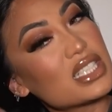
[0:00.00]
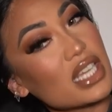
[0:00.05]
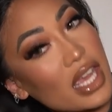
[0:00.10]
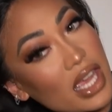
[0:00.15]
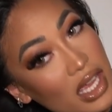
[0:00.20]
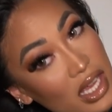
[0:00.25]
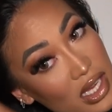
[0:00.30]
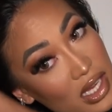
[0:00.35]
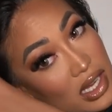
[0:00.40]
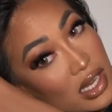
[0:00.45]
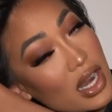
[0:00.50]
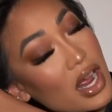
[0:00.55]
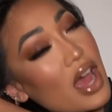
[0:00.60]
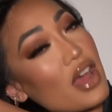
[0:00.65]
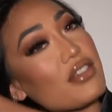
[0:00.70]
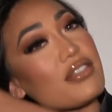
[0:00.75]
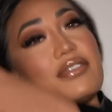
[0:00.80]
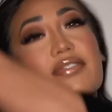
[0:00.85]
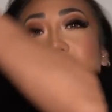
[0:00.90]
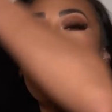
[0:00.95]
And
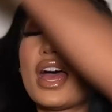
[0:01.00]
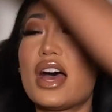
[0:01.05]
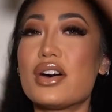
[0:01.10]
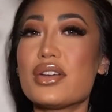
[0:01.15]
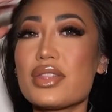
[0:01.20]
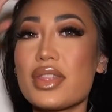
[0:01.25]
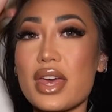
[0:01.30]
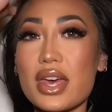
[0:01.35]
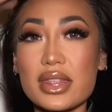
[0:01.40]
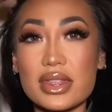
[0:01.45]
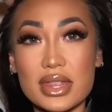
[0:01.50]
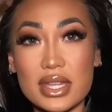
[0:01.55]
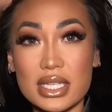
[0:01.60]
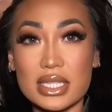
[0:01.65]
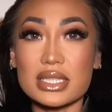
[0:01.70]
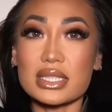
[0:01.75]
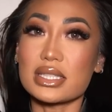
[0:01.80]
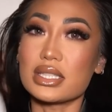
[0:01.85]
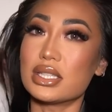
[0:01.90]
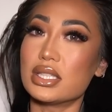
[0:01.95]
I found that
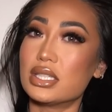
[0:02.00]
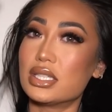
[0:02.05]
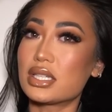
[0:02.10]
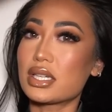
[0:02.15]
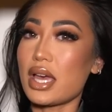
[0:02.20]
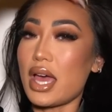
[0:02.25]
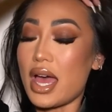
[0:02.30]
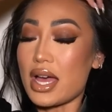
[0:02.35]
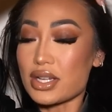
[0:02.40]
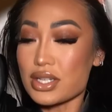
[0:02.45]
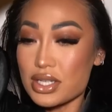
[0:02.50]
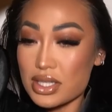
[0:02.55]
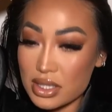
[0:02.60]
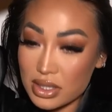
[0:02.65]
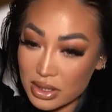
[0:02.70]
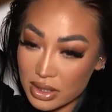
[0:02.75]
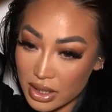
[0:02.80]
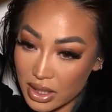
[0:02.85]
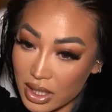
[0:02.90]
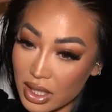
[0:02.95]
this look
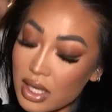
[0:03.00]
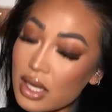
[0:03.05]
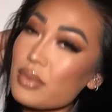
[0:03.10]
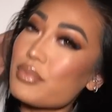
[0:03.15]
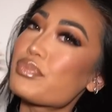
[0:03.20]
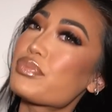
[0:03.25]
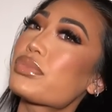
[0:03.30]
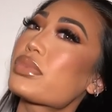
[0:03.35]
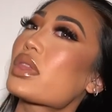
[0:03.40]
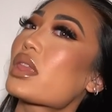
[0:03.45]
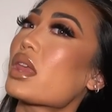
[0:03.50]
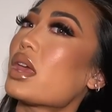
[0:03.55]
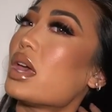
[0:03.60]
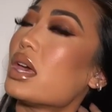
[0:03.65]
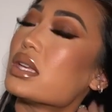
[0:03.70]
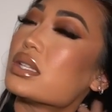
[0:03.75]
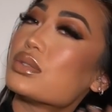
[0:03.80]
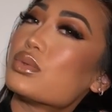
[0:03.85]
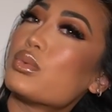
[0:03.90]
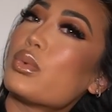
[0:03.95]
actually
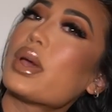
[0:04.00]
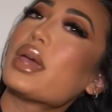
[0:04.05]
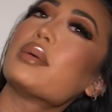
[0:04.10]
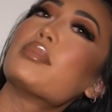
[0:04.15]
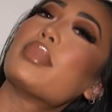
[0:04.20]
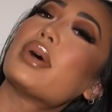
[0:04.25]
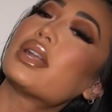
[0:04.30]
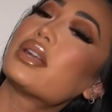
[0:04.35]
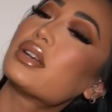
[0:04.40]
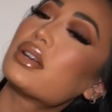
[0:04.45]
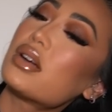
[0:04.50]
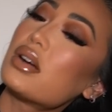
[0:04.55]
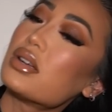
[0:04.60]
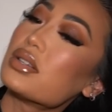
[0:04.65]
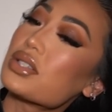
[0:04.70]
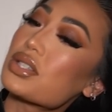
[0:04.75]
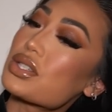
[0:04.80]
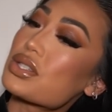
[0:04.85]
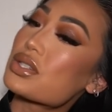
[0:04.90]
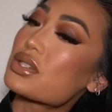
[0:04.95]
is way better
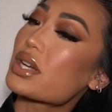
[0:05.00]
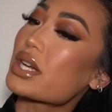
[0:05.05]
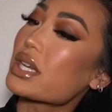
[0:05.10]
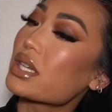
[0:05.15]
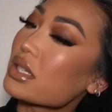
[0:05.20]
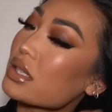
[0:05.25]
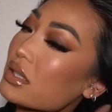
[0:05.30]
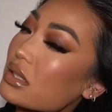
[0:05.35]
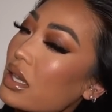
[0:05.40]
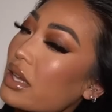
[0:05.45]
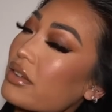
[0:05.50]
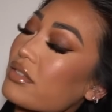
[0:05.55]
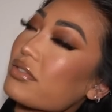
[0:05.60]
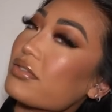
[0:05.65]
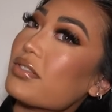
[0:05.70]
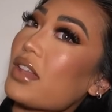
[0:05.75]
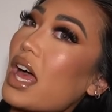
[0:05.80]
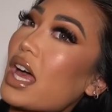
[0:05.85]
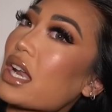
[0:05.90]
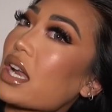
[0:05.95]
on straightened, like,
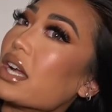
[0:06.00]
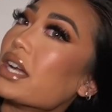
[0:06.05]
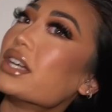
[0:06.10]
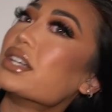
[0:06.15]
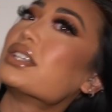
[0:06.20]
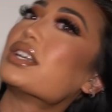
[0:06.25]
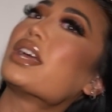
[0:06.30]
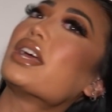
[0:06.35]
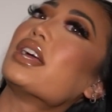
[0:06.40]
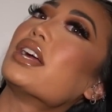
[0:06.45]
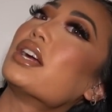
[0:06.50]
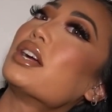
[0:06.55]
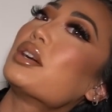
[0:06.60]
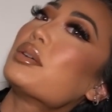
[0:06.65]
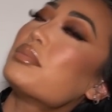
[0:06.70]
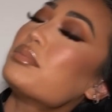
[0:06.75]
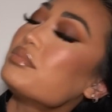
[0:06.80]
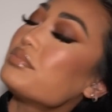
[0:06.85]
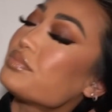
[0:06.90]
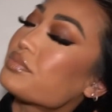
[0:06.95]
flat iron
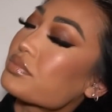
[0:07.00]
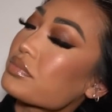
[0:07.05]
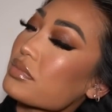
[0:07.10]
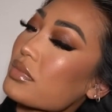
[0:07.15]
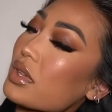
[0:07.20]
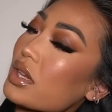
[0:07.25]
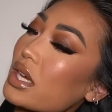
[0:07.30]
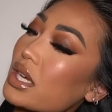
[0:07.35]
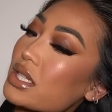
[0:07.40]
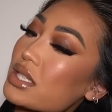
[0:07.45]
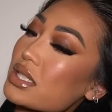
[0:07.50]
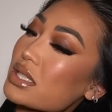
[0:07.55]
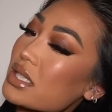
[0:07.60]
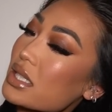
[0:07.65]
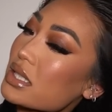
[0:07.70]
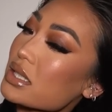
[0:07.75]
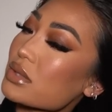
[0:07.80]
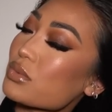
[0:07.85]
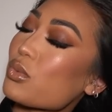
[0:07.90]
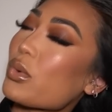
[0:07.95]
hair. It just
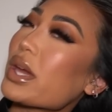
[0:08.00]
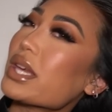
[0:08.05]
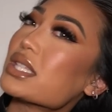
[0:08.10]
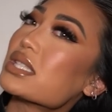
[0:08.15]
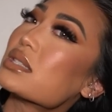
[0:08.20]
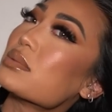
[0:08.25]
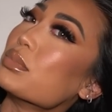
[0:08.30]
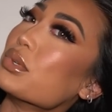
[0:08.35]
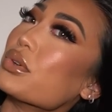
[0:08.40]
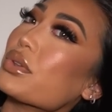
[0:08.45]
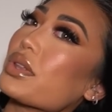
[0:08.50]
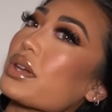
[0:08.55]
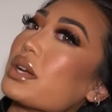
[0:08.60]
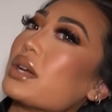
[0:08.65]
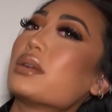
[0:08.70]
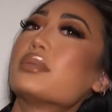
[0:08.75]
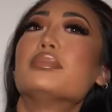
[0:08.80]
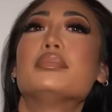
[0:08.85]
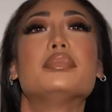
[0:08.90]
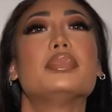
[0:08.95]
is way
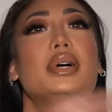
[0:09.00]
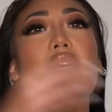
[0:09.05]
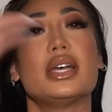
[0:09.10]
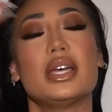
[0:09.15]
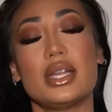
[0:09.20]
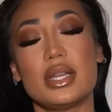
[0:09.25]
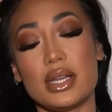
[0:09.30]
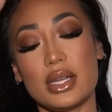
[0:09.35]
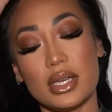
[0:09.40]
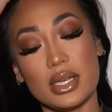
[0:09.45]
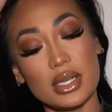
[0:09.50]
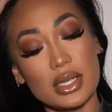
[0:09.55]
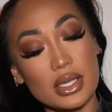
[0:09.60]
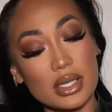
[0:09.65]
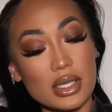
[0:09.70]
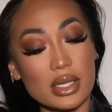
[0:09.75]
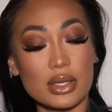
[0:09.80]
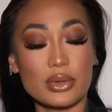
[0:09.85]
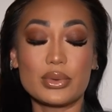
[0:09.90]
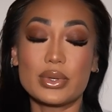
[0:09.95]
smoother, but
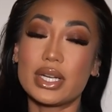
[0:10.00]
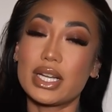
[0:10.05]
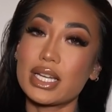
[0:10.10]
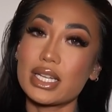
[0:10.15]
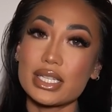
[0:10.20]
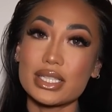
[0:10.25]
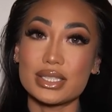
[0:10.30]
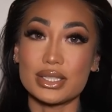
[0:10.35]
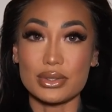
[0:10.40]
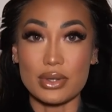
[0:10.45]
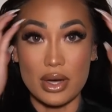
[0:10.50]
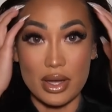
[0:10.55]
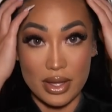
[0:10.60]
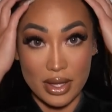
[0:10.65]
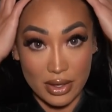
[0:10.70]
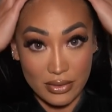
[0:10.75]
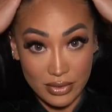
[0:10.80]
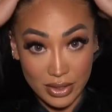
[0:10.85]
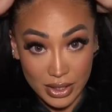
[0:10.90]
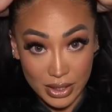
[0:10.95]
we're not gonna do all
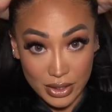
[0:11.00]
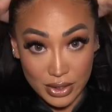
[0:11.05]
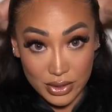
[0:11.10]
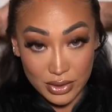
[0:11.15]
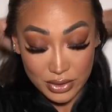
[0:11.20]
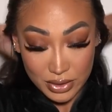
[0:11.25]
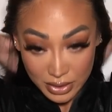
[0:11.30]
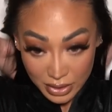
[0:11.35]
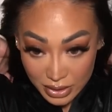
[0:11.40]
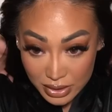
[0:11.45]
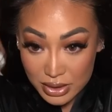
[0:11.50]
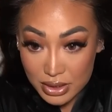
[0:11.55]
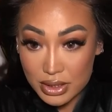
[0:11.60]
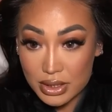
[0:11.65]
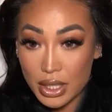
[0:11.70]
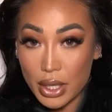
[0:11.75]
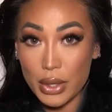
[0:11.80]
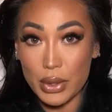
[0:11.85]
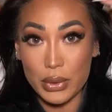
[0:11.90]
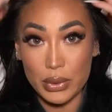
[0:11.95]
that right now.
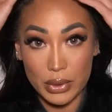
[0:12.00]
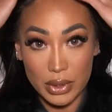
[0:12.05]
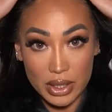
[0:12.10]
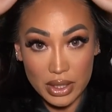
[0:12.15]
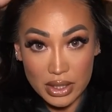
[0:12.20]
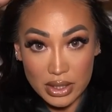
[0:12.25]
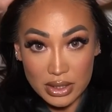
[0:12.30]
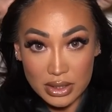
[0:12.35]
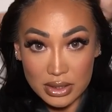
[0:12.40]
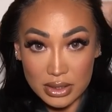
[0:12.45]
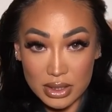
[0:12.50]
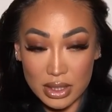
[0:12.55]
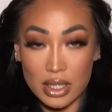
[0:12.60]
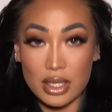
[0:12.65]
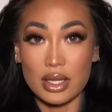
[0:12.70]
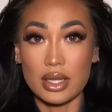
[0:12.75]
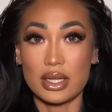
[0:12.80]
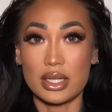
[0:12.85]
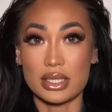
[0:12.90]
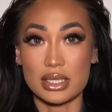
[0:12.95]
So
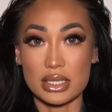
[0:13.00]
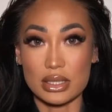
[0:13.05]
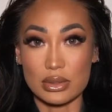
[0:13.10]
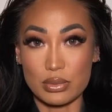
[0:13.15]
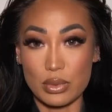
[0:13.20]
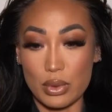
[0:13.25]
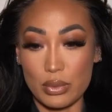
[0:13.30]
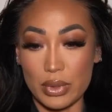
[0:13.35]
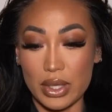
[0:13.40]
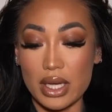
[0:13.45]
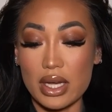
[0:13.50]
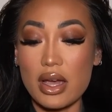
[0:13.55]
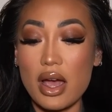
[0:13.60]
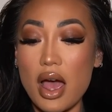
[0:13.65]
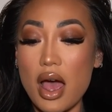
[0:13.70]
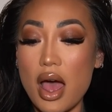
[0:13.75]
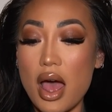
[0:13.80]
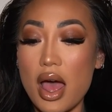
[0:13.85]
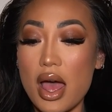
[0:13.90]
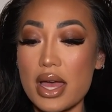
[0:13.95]
this is what we
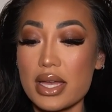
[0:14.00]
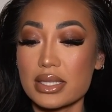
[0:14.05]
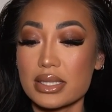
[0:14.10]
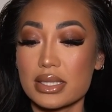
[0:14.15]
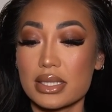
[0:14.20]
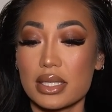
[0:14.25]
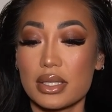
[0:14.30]
got.